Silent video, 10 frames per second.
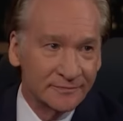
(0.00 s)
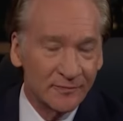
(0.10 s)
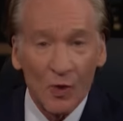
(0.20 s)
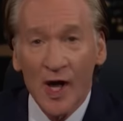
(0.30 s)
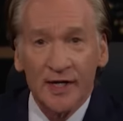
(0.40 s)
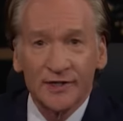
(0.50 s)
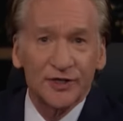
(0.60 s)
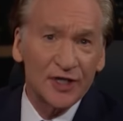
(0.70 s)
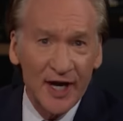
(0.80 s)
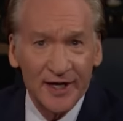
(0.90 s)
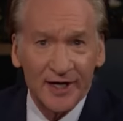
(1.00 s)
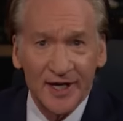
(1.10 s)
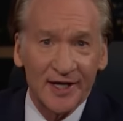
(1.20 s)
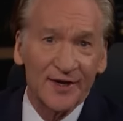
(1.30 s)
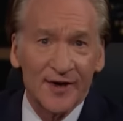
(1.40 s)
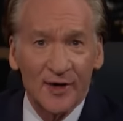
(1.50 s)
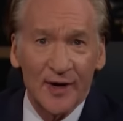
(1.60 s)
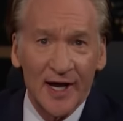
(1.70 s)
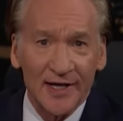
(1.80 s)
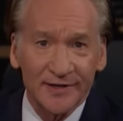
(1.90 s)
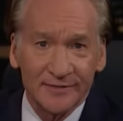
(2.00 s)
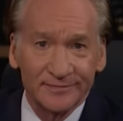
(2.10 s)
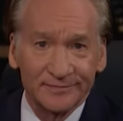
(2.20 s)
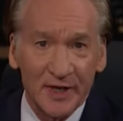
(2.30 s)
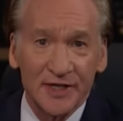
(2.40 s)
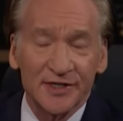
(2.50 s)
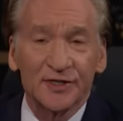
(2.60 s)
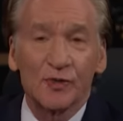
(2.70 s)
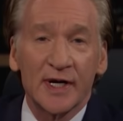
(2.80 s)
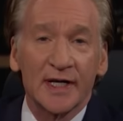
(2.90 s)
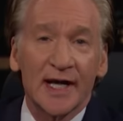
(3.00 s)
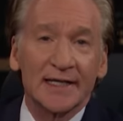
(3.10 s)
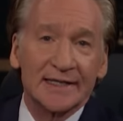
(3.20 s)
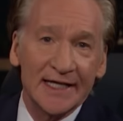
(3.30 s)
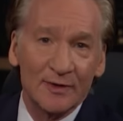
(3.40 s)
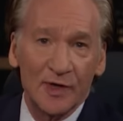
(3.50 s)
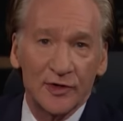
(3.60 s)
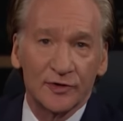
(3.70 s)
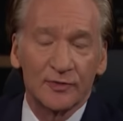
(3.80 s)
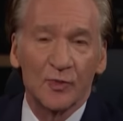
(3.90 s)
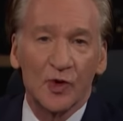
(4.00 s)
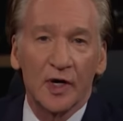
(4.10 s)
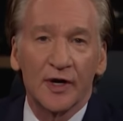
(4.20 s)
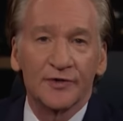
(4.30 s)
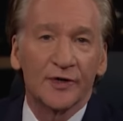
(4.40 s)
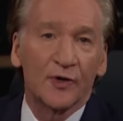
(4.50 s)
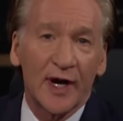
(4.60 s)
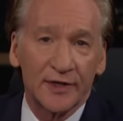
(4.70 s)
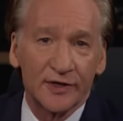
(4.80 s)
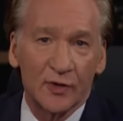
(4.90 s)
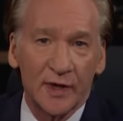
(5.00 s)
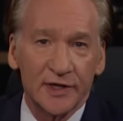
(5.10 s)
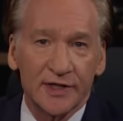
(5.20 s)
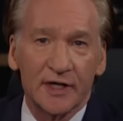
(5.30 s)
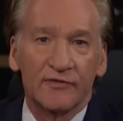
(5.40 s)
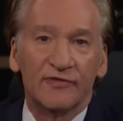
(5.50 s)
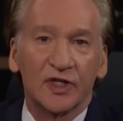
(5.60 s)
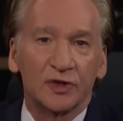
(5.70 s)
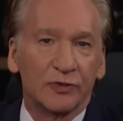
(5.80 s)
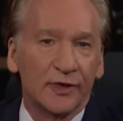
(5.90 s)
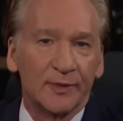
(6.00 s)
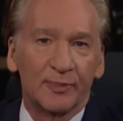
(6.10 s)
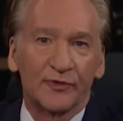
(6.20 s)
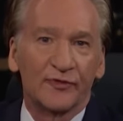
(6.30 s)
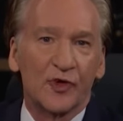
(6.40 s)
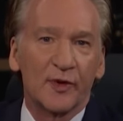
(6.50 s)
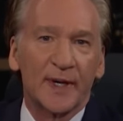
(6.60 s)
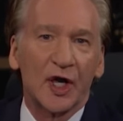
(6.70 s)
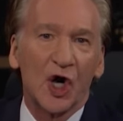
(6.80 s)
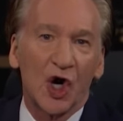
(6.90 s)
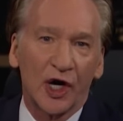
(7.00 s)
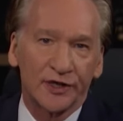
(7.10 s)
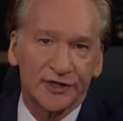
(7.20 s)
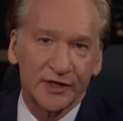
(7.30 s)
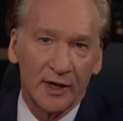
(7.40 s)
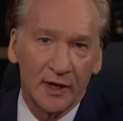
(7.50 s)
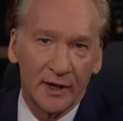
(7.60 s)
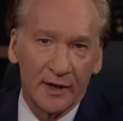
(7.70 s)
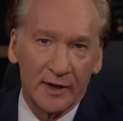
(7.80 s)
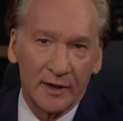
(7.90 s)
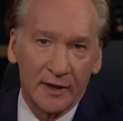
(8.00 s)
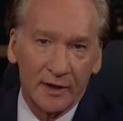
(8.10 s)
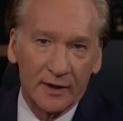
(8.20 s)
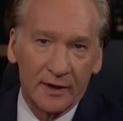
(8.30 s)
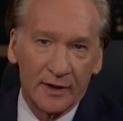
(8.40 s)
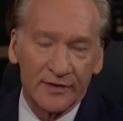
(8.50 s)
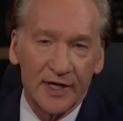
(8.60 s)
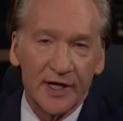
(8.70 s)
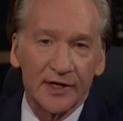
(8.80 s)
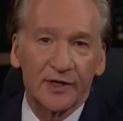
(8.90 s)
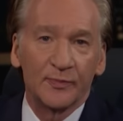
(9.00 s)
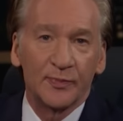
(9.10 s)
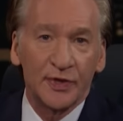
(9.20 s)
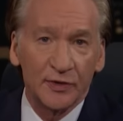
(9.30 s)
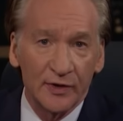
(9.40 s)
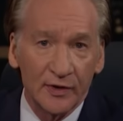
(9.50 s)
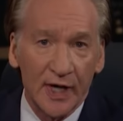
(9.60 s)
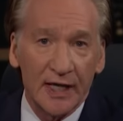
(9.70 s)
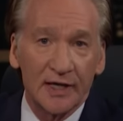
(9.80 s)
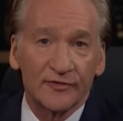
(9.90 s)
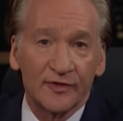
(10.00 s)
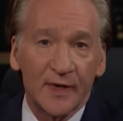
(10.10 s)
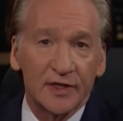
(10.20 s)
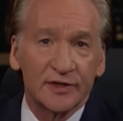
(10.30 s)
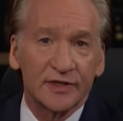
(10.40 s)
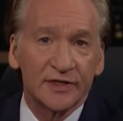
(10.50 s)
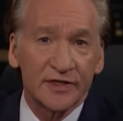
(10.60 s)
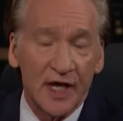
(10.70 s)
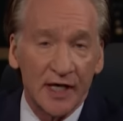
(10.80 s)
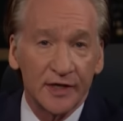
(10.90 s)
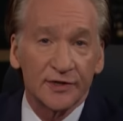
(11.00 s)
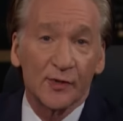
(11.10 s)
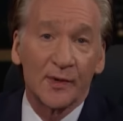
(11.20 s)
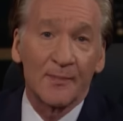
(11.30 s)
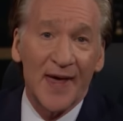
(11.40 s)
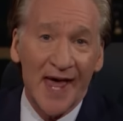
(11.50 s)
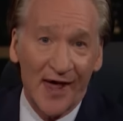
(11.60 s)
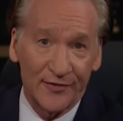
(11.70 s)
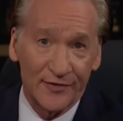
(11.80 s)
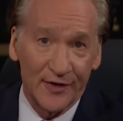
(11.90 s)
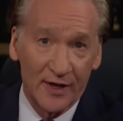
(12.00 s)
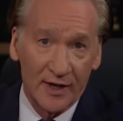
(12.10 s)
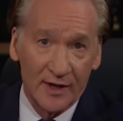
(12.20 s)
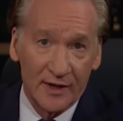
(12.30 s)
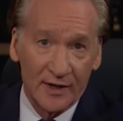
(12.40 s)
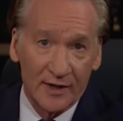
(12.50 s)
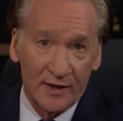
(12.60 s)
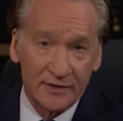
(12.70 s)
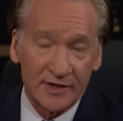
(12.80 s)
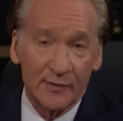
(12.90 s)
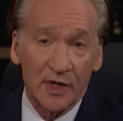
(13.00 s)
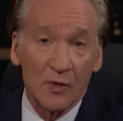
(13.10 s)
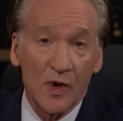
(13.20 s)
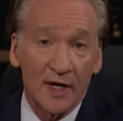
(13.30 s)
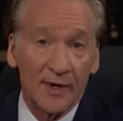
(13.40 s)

Why is China kicking our ass? because in 2019 we issued more undergrad degrees in visual and performing arts than in computer and information science or math. Say what you want